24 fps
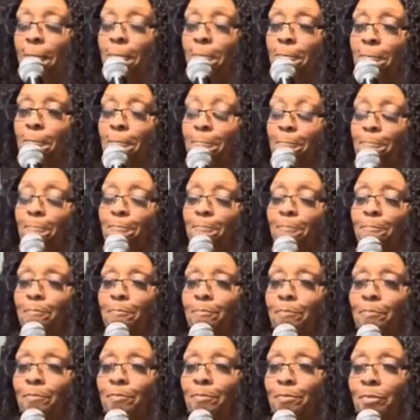That's right, that's
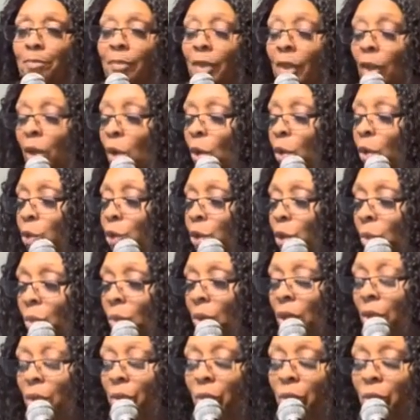right. Come on. Go to the
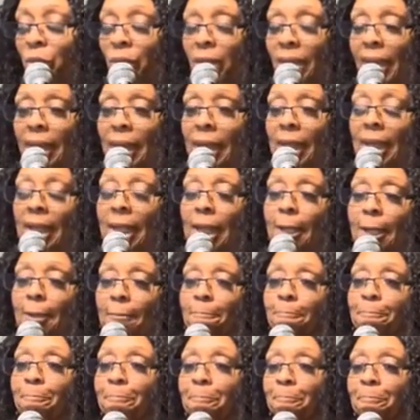one who created
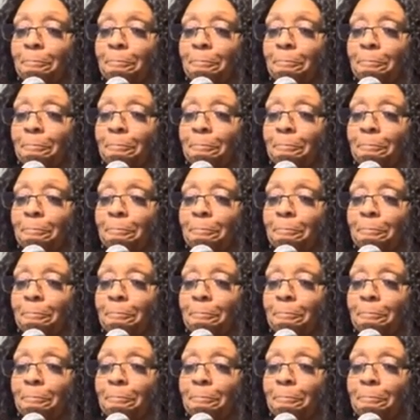him.